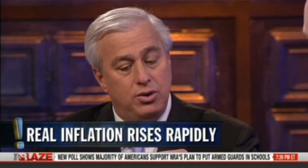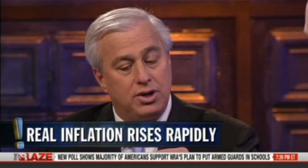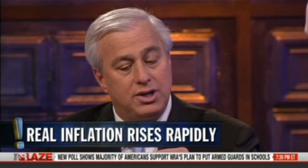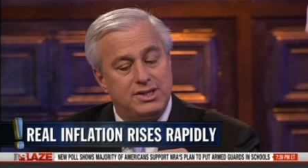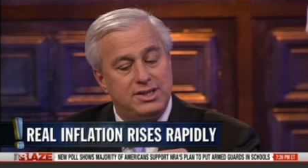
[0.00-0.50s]

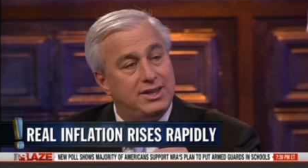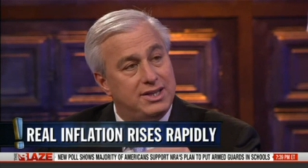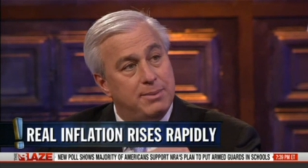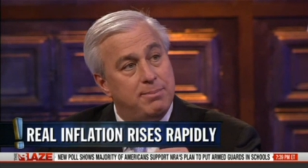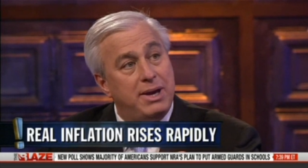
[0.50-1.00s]
you're going to see
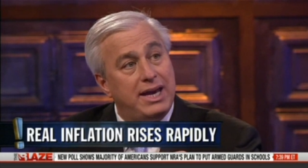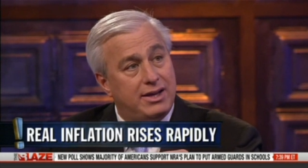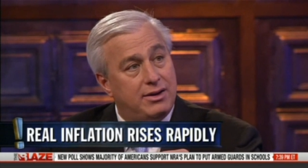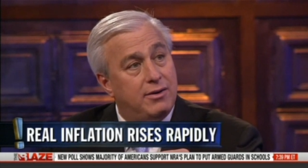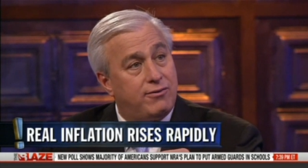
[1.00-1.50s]
the
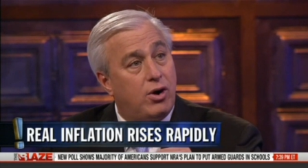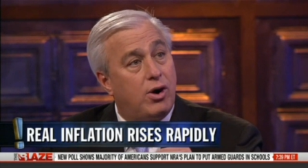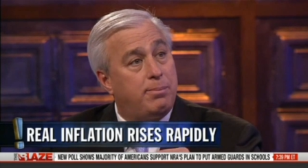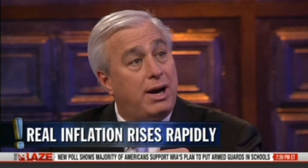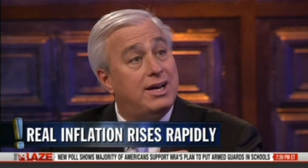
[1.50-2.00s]
demand for
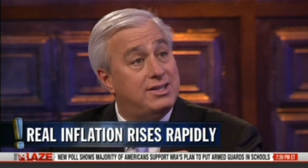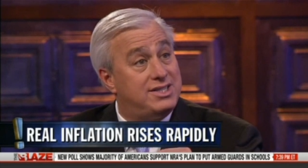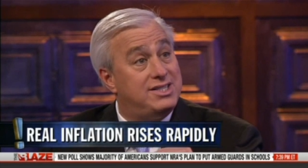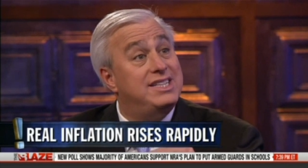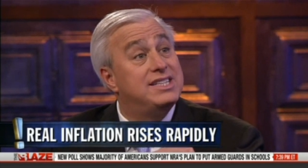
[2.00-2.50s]
our
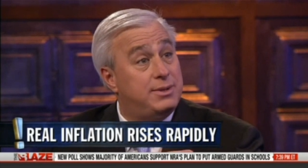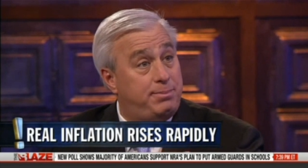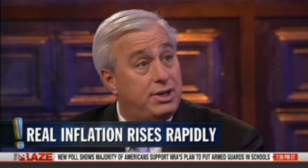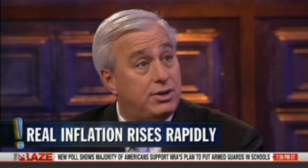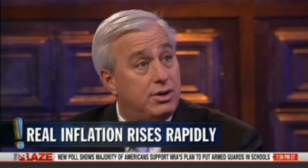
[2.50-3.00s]
bonds
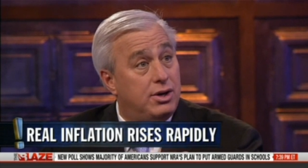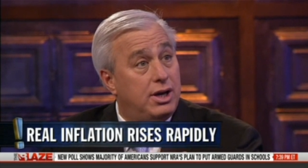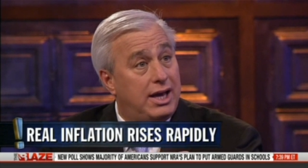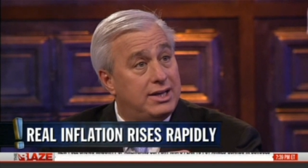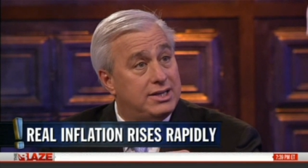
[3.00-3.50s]
disappear.
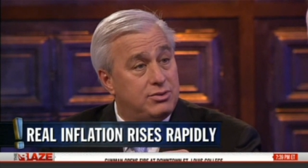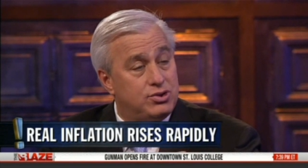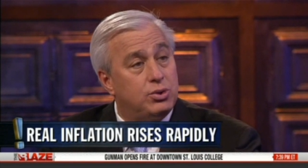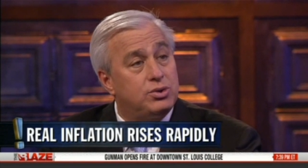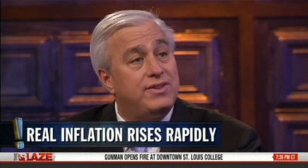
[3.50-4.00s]
And right. as a
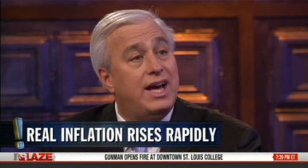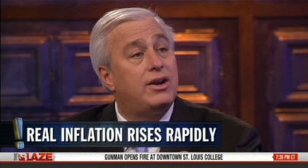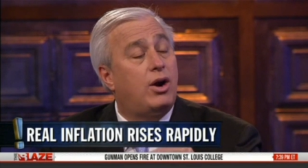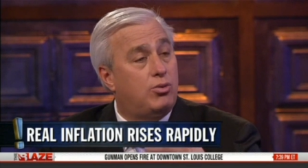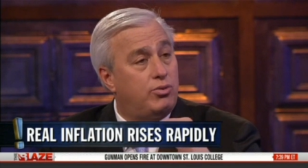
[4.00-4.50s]
result of
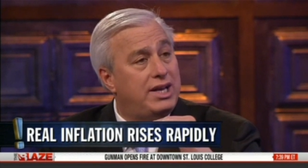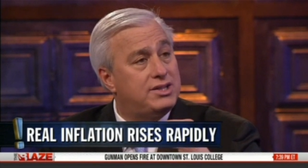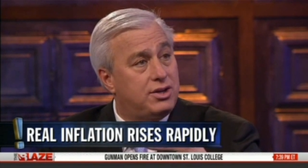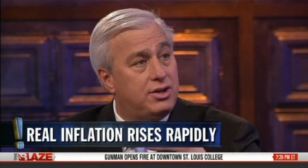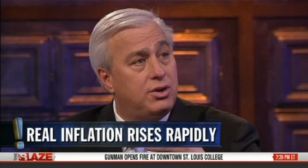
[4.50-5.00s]
that, our rate
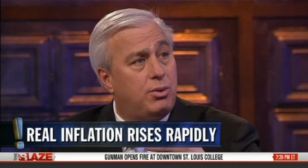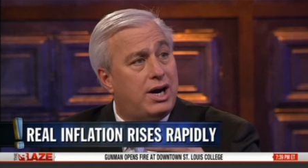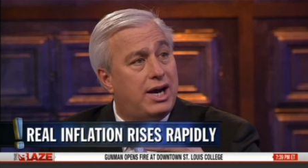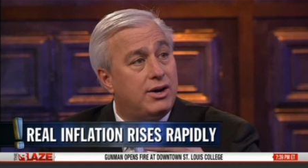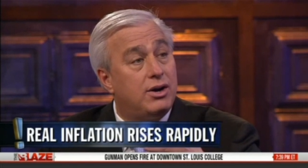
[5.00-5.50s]
is going to go
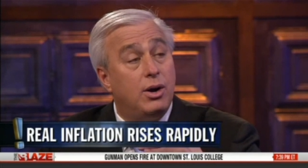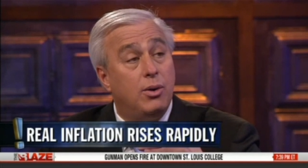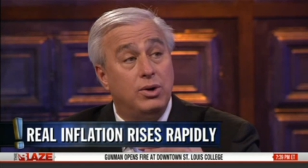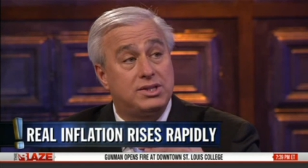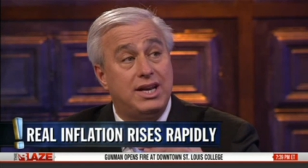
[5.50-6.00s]
higher.
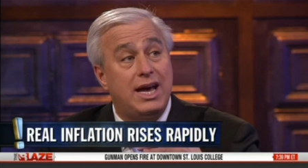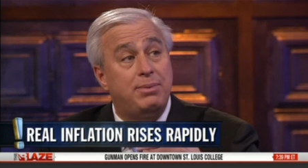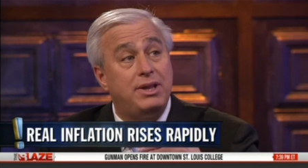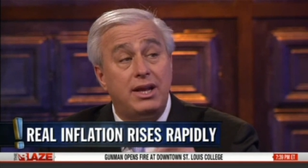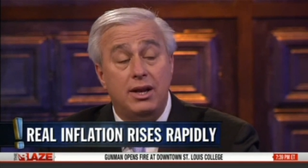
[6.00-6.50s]
What's going to
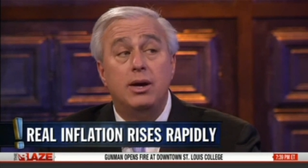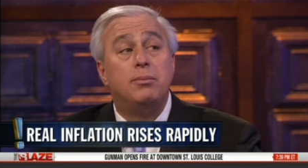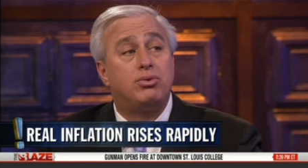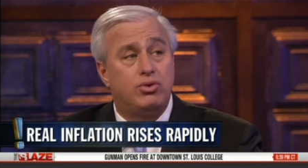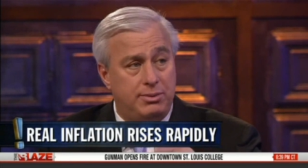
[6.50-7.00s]
happen then?
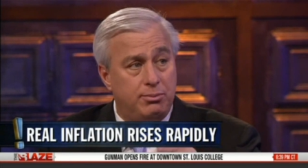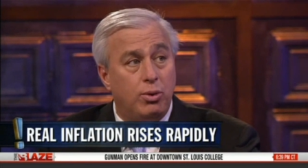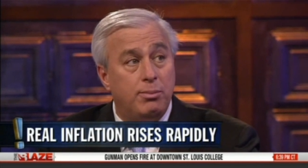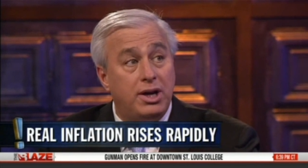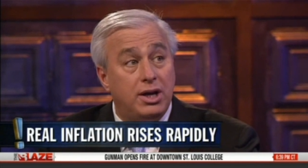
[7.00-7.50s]
Print
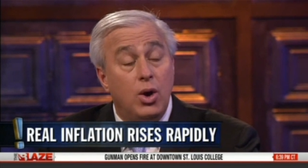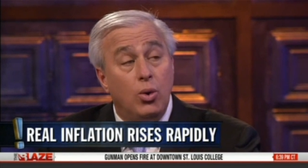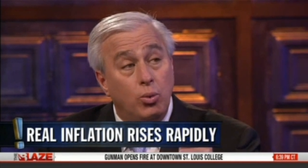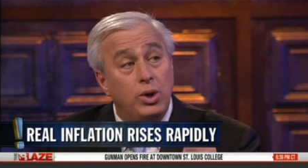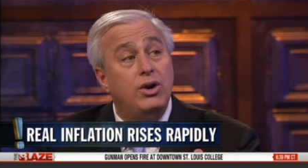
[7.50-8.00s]
more money.
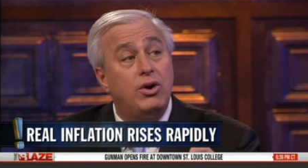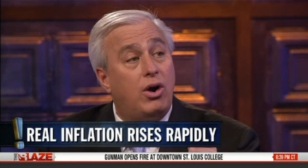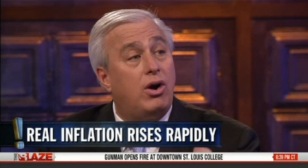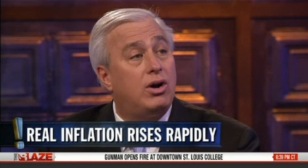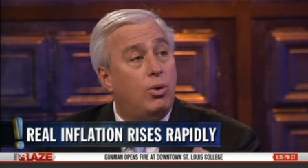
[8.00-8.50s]
We are
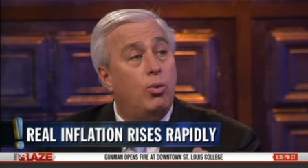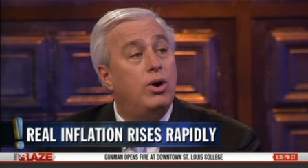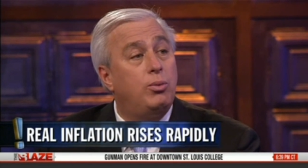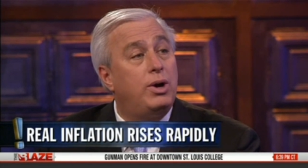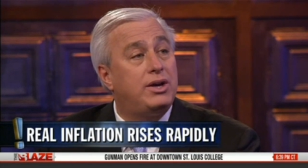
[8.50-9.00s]
on a
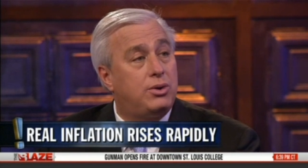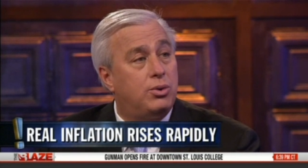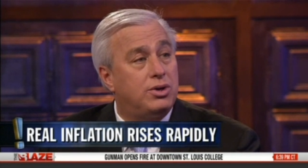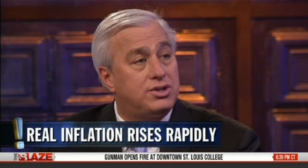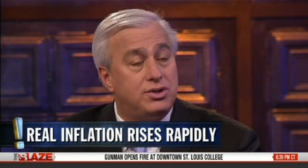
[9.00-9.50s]
one way
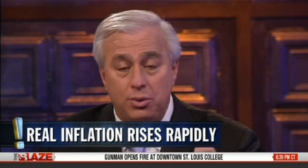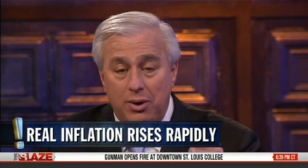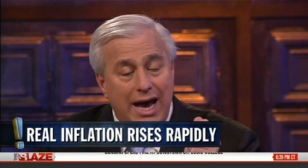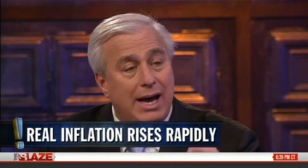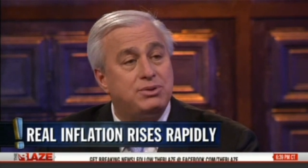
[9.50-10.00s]
course
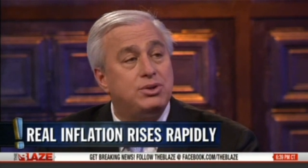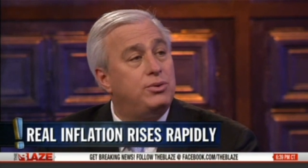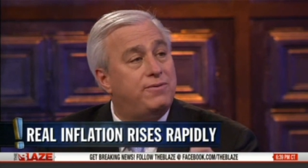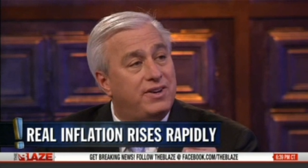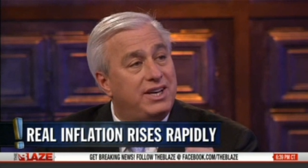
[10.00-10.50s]
to
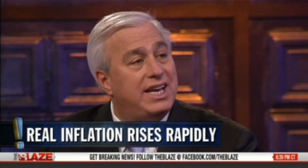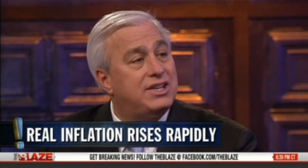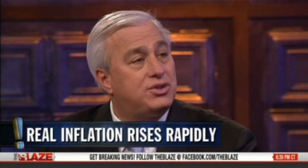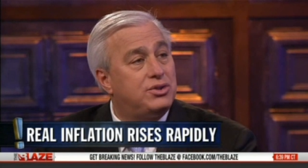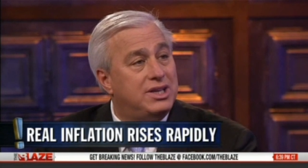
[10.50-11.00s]
absolute
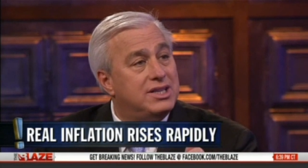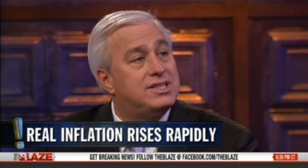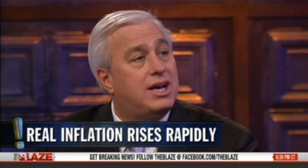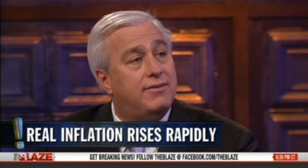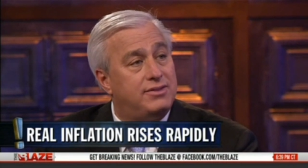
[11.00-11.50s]
financial
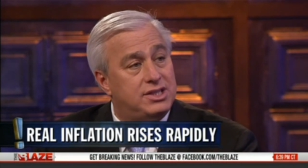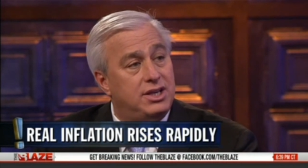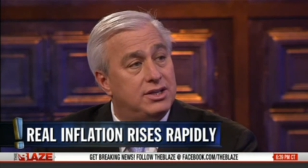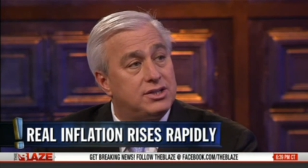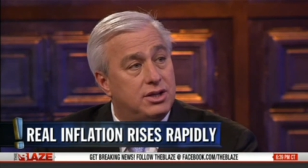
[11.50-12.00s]

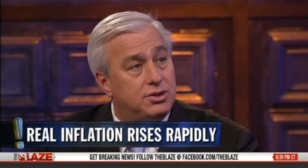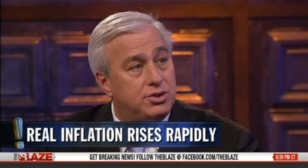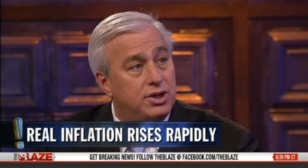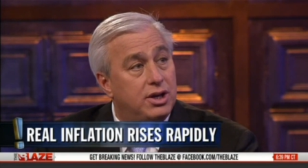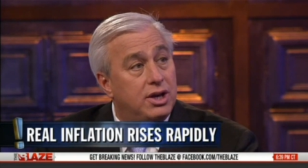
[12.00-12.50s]
insolvency in this
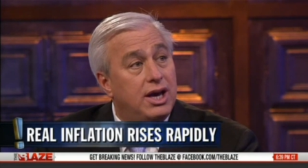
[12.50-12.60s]
country.